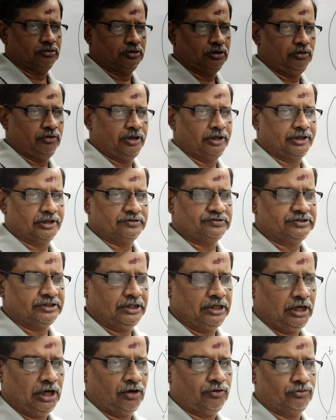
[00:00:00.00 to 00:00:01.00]
Now let us
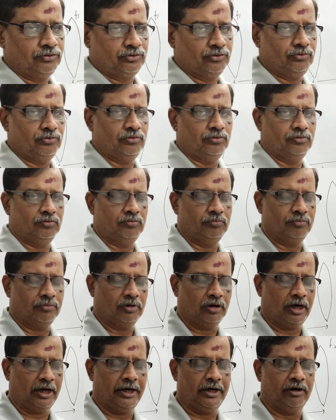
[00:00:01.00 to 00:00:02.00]
see how to
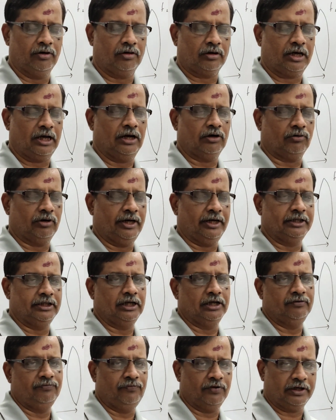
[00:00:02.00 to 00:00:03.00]
calculate
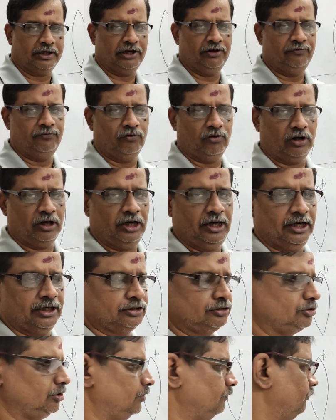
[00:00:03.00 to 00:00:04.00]
the effective focal
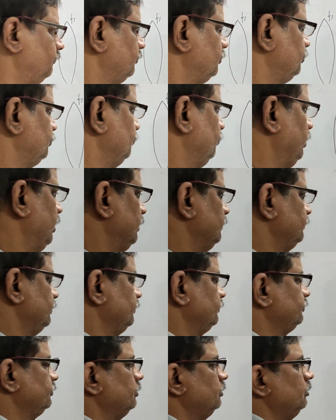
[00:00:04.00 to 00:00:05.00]
length of two
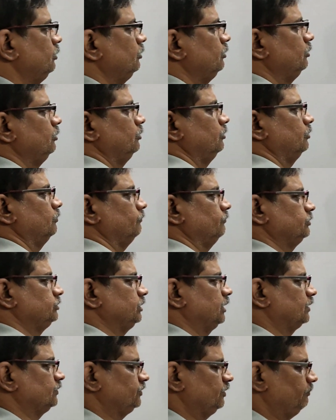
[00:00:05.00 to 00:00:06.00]
lenses
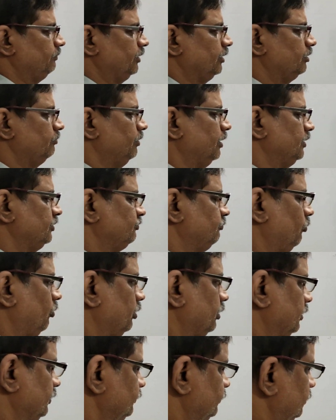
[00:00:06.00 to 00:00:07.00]
which are separated by a
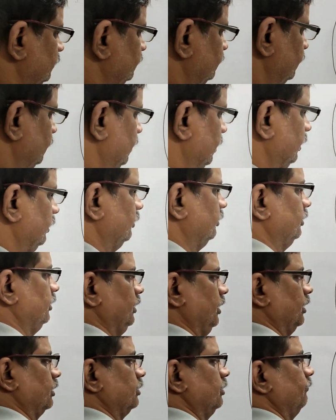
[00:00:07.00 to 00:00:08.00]
small distance d.
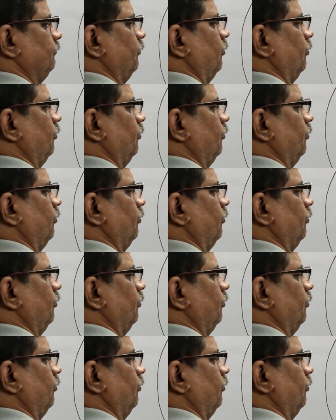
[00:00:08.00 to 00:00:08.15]
Here the